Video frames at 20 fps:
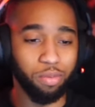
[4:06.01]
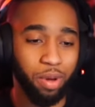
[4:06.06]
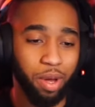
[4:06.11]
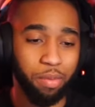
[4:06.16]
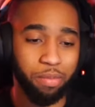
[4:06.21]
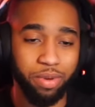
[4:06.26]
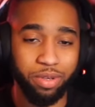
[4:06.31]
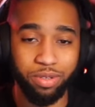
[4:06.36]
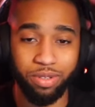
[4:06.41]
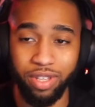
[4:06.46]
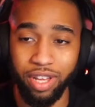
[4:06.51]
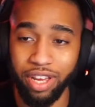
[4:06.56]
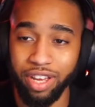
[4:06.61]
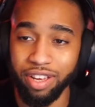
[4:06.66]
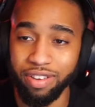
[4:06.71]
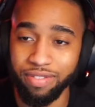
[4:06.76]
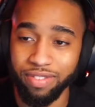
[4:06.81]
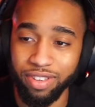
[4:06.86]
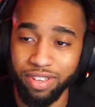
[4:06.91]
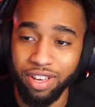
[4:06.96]
I mess with that
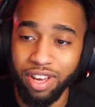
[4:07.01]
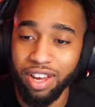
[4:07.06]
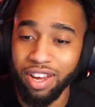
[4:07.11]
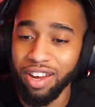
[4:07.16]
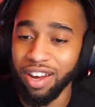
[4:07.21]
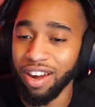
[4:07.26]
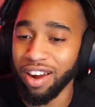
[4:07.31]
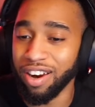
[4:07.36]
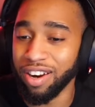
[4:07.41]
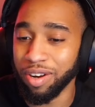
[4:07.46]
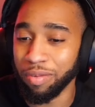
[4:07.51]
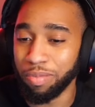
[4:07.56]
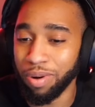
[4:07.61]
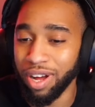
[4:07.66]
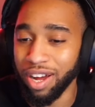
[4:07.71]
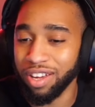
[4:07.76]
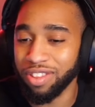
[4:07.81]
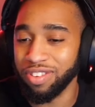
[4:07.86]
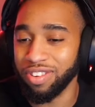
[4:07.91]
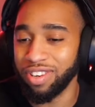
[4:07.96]
heavy. All right,
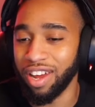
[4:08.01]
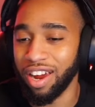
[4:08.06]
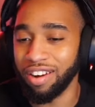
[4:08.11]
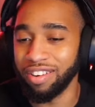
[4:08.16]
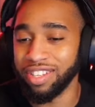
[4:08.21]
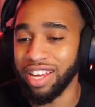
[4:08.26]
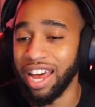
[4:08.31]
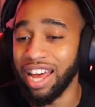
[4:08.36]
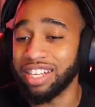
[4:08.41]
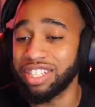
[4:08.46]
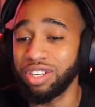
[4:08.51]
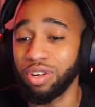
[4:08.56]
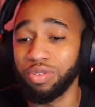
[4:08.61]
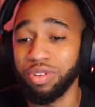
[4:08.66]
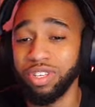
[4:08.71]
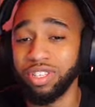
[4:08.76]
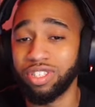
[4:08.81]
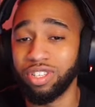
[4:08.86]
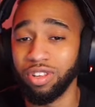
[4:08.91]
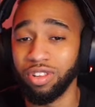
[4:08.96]
Apothecary Diaries. I actually
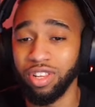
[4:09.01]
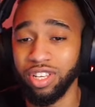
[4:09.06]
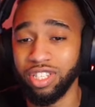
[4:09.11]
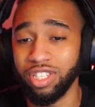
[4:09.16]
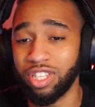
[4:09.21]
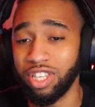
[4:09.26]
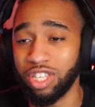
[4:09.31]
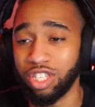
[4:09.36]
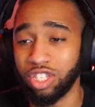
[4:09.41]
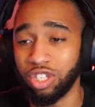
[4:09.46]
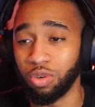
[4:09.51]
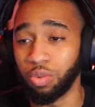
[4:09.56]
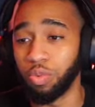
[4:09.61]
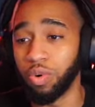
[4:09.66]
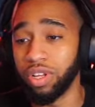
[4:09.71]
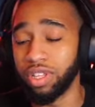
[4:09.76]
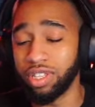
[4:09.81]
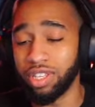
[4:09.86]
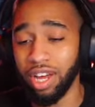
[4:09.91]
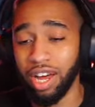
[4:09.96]
only still listened to this the
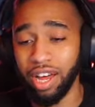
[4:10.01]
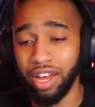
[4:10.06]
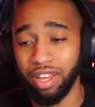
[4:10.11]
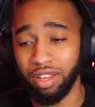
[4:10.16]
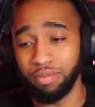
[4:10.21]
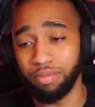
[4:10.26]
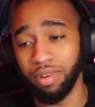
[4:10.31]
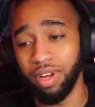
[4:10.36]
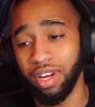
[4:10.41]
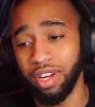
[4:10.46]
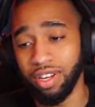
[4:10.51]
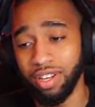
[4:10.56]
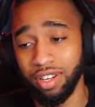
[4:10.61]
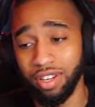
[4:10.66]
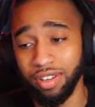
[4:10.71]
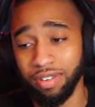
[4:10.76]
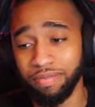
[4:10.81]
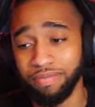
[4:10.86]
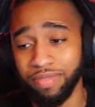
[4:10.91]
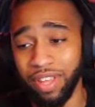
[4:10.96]
one time.
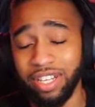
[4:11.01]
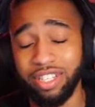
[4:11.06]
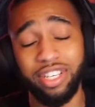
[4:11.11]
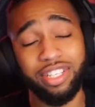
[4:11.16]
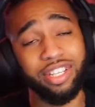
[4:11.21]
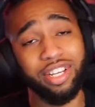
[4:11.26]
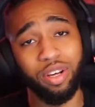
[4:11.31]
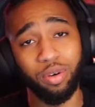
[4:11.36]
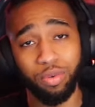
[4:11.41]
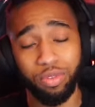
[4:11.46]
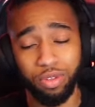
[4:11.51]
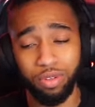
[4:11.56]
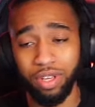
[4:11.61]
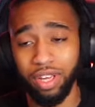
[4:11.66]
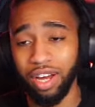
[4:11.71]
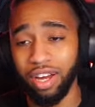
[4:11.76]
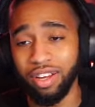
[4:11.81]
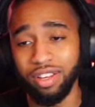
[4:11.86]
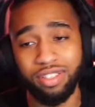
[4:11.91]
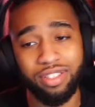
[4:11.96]
Uh, I checked it out with you
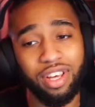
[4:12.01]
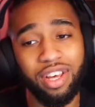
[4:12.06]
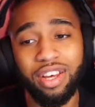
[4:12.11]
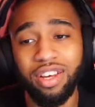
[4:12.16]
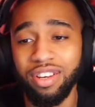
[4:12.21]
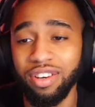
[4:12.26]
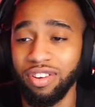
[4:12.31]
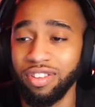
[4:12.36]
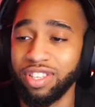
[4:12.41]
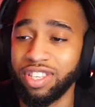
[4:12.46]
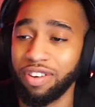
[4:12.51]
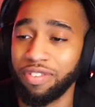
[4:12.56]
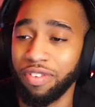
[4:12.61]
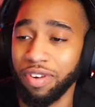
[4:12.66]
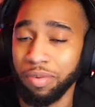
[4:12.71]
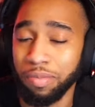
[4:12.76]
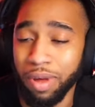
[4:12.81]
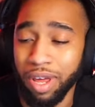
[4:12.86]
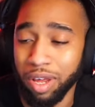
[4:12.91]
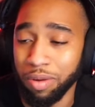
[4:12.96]
guys during the Seven
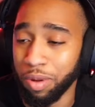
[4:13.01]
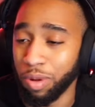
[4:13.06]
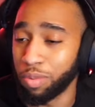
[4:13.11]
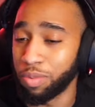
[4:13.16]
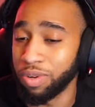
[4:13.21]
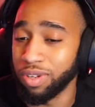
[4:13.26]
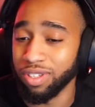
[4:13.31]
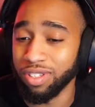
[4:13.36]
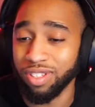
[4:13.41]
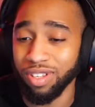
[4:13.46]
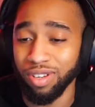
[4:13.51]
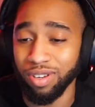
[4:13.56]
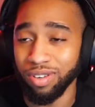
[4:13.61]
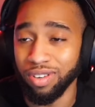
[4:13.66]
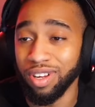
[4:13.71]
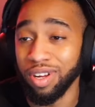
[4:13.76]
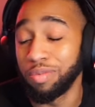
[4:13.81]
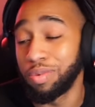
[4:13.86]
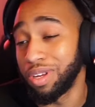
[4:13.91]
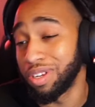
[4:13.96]
Random Anime opening, so
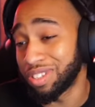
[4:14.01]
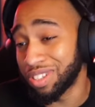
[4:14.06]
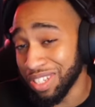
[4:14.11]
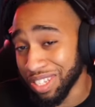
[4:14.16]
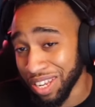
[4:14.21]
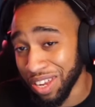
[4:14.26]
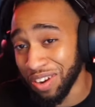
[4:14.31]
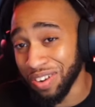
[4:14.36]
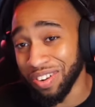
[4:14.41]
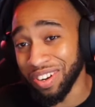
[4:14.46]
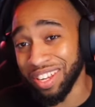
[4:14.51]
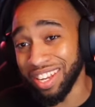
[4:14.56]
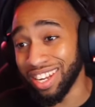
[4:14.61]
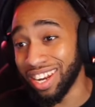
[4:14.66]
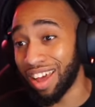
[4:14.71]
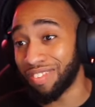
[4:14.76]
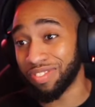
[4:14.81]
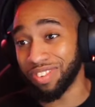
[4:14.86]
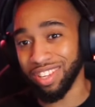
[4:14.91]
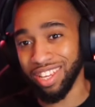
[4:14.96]
it'll be interesting to hear it again
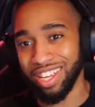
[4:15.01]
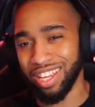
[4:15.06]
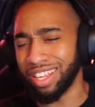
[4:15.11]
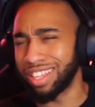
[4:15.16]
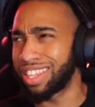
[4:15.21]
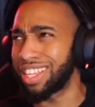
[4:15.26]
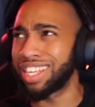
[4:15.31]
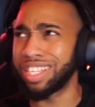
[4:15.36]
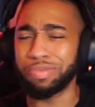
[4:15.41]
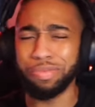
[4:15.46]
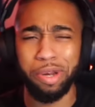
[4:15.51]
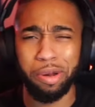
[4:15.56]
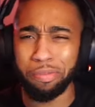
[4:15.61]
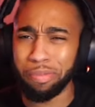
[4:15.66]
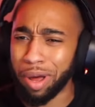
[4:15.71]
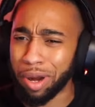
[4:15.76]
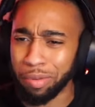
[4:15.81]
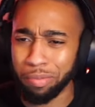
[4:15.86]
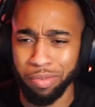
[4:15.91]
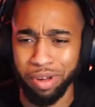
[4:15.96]
after like I think it's been
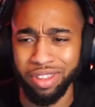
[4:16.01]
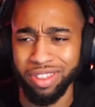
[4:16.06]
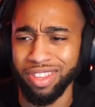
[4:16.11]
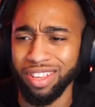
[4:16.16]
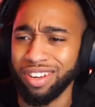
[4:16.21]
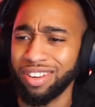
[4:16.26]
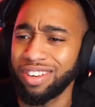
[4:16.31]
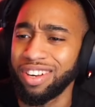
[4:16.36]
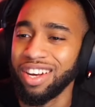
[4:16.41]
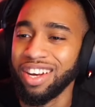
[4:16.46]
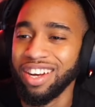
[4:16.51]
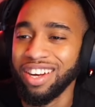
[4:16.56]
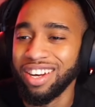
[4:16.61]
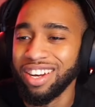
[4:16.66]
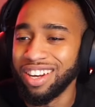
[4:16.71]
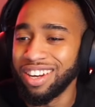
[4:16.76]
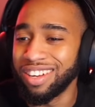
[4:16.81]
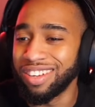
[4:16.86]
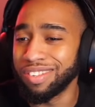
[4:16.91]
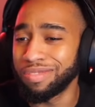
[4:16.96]
about a month now.
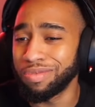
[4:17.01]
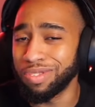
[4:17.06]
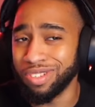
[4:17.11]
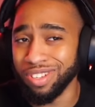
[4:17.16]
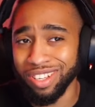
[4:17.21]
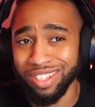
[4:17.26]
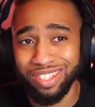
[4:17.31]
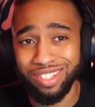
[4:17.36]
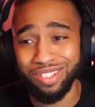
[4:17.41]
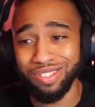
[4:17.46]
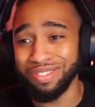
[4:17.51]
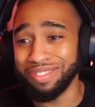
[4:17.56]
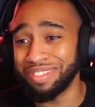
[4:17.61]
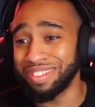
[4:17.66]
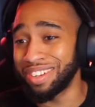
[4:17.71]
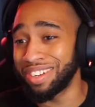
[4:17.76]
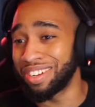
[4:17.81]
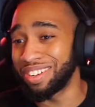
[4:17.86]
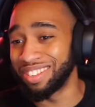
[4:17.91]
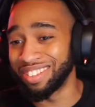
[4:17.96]
Let me check this right
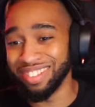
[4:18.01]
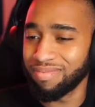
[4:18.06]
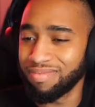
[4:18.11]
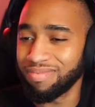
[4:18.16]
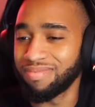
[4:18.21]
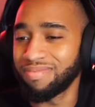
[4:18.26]
now.